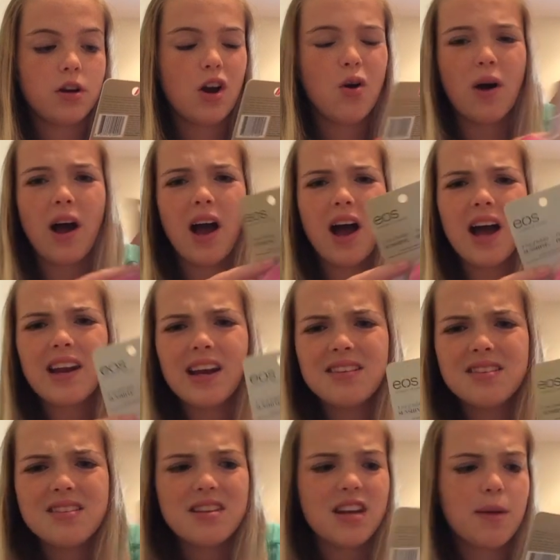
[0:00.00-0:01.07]
oh, and I
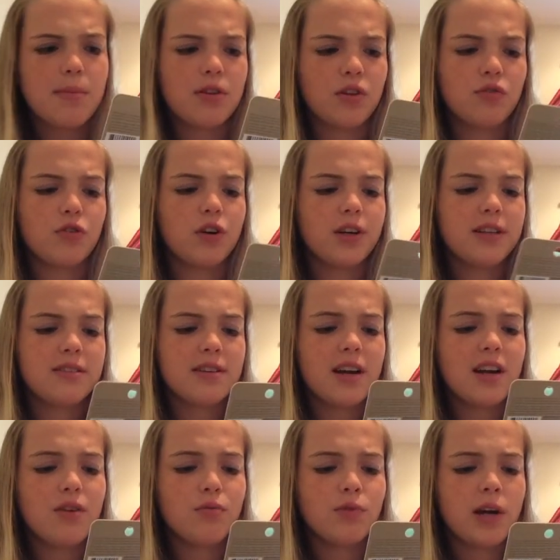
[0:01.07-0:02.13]
said the name of this wrong. It's
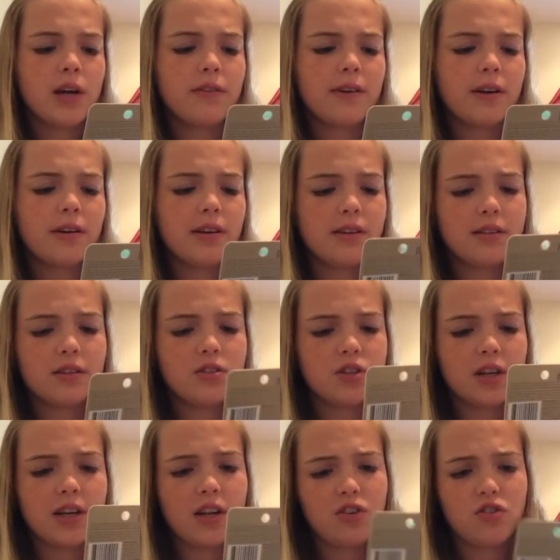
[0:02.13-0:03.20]
not a Ray of Holiday
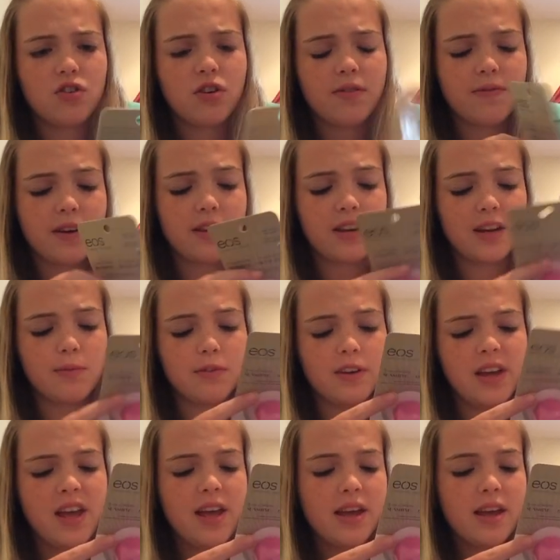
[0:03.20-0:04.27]
Sunshine. I just couldn't find the name of
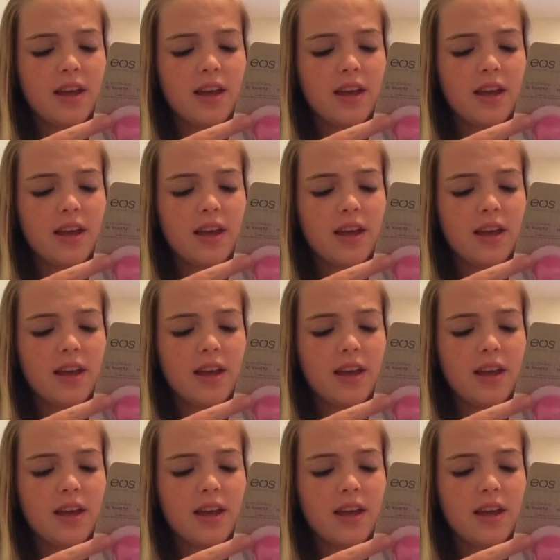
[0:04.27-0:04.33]
it.